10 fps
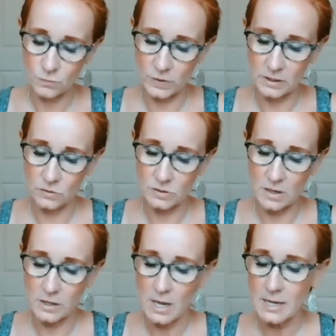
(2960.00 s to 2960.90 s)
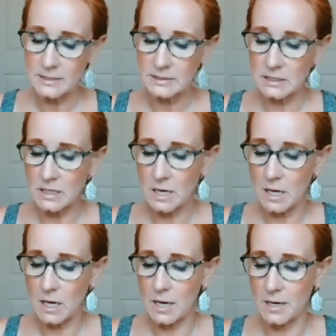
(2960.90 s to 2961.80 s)
Writing you down.
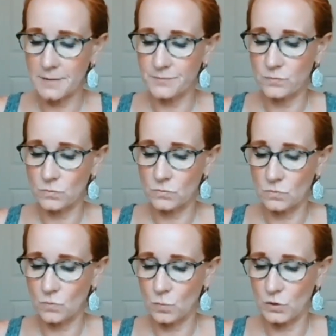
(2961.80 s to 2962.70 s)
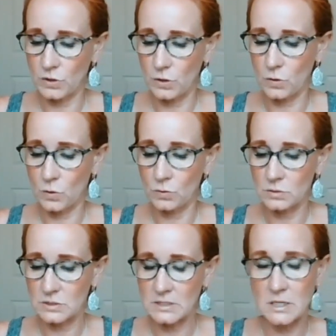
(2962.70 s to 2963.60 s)
Cynthia, um, will
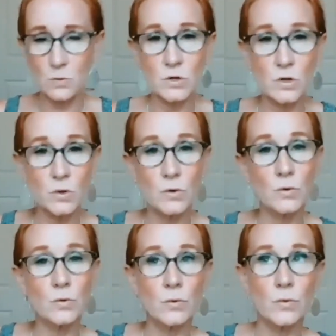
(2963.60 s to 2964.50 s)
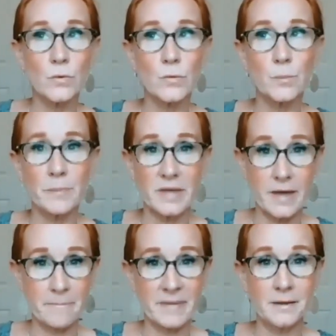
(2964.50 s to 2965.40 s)
you, Cindy, will you
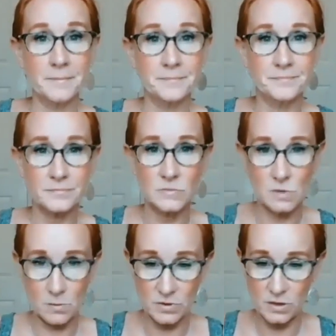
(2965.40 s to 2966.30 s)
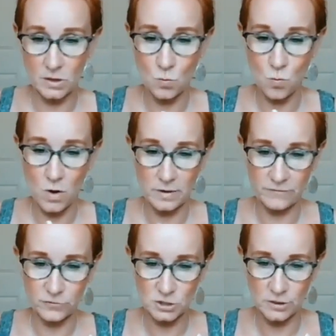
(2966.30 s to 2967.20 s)
PM me? Tell me that you
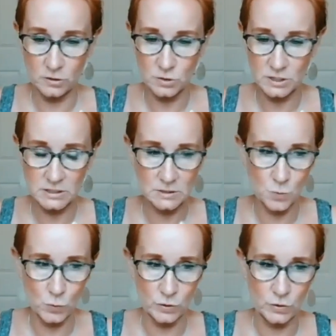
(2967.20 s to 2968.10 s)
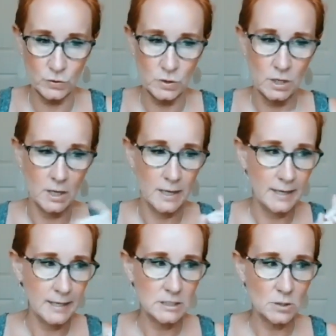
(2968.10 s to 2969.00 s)
won for sharing your testimonial.
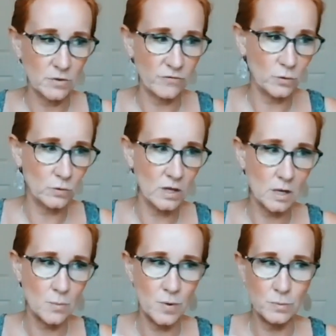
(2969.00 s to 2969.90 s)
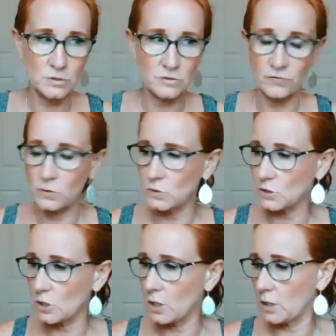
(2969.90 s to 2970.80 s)
Tell me if you would like a bubble
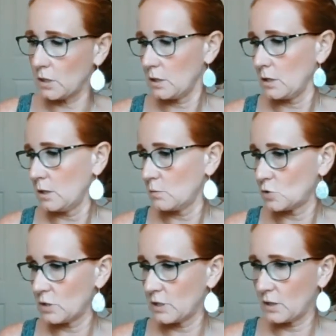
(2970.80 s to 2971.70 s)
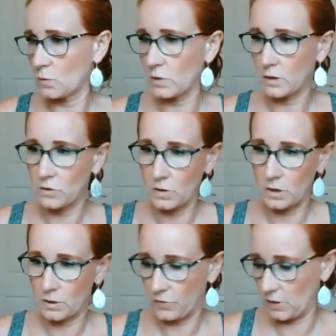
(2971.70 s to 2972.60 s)
diffuser. I'm trying to think what
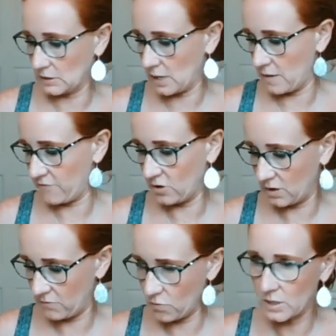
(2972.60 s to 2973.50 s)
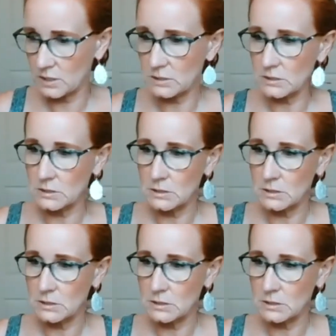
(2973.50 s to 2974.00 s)
other things I have for giveaways.